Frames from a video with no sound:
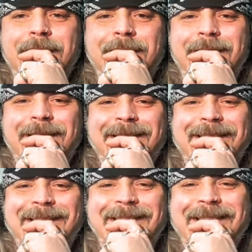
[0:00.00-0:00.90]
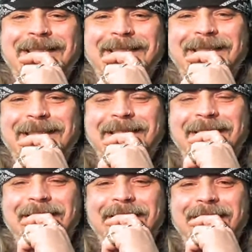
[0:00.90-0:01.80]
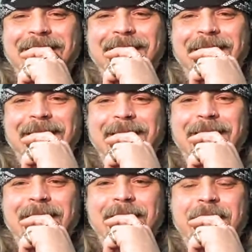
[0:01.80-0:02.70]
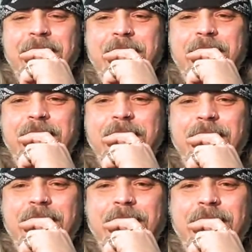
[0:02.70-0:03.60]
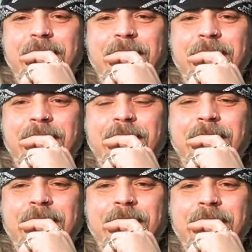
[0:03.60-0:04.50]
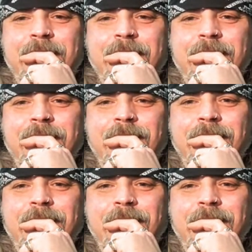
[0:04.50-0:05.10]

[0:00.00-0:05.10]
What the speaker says: [no speech]